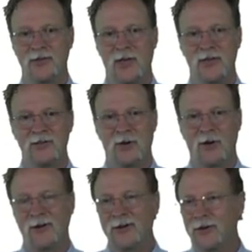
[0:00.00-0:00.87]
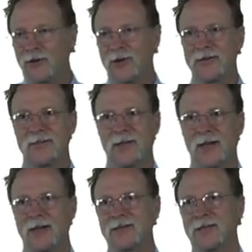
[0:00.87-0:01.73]
change our current
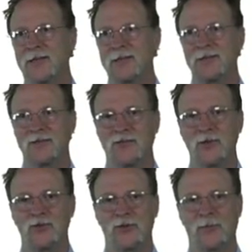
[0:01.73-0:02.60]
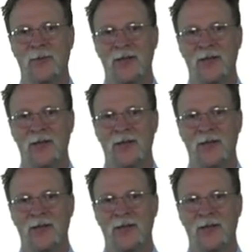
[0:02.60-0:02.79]
status into the future.